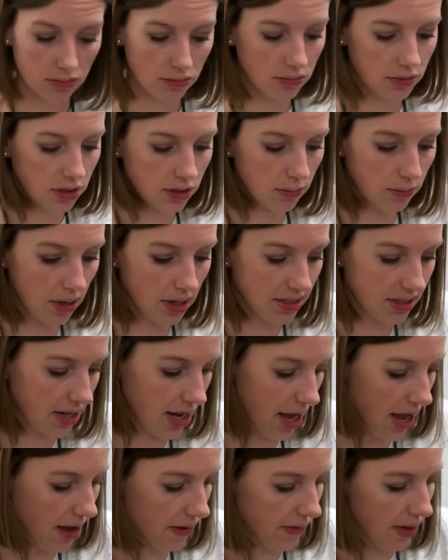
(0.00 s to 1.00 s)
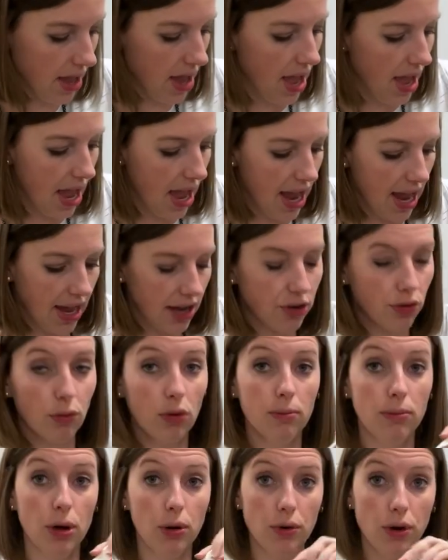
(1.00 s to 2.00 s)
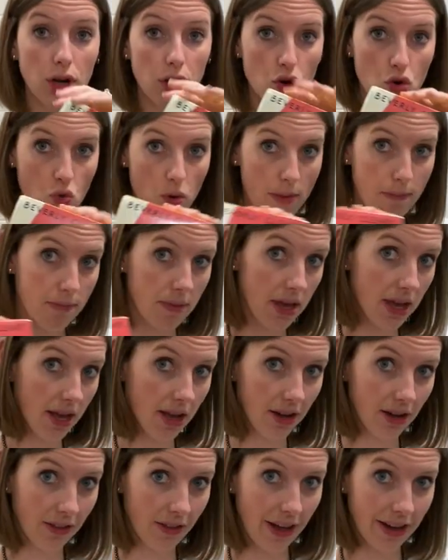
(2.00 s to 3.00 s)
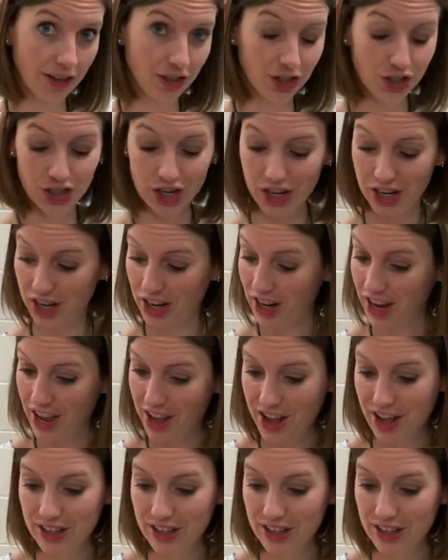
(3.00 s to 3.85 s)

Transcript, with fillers: so must-have, and Ramona Quimby collection.